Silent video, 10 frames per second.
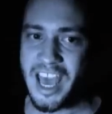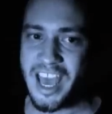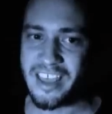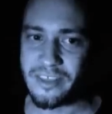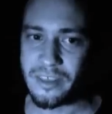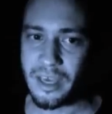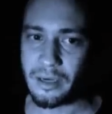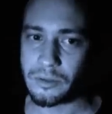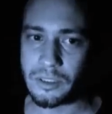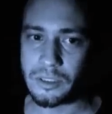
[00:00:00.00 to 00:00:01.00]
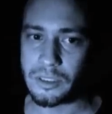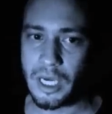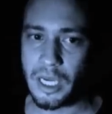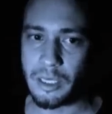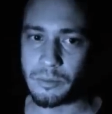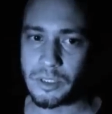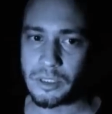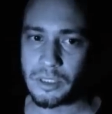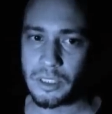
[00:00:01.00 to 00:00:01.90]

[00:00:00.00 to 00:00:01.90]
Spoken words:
1,000 times.